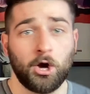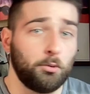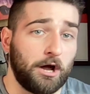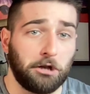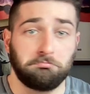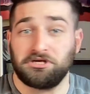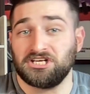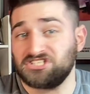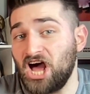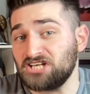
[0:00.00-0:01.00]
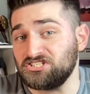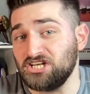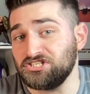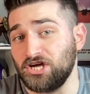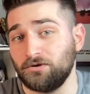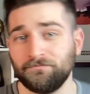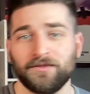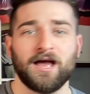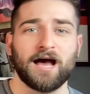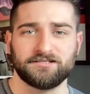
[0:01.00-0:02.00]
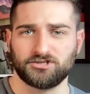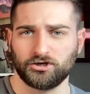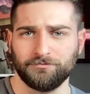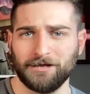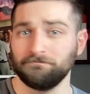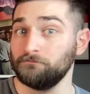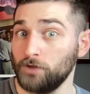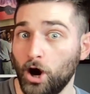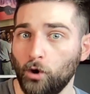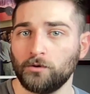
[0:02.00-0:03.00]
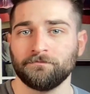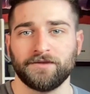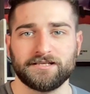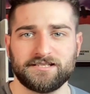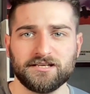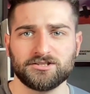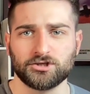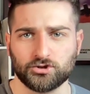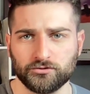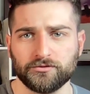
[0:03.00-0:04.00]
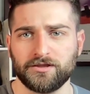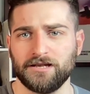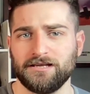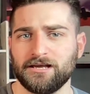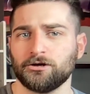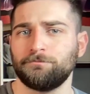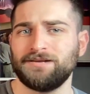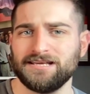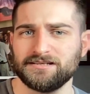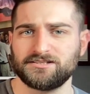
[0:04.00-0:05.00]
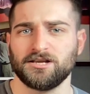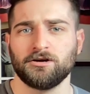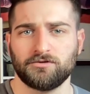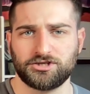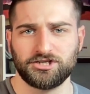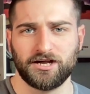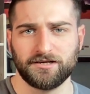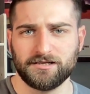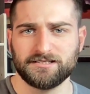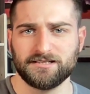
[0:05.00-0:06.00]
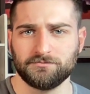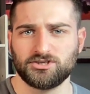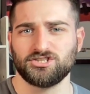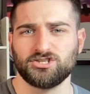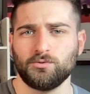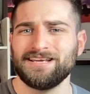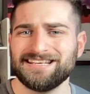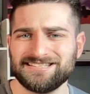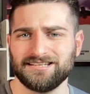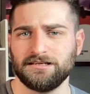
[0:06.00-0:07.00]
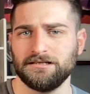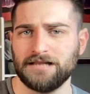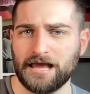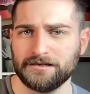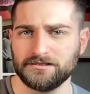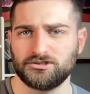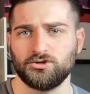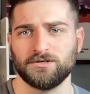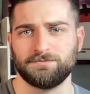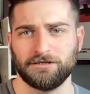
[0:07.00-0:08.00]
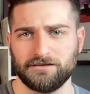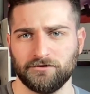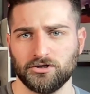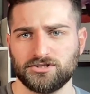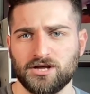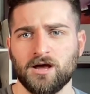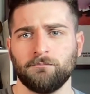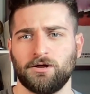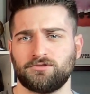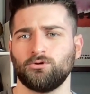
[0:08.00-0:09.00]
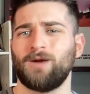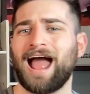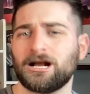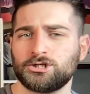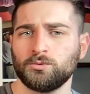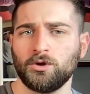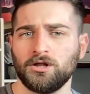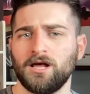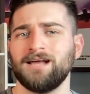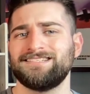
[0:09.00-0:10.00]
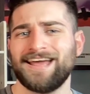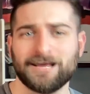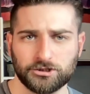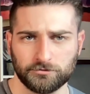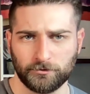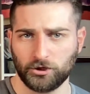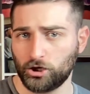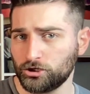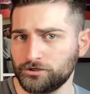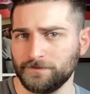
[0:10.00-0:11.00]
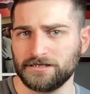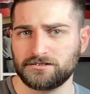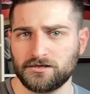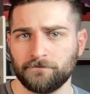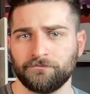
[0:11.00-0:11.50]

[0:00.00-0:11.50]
well, because God said so, as its argument. No. It seeks the truth and the inner peace Christianity seems to so easily lend to its believers, but through actual, tangible argument.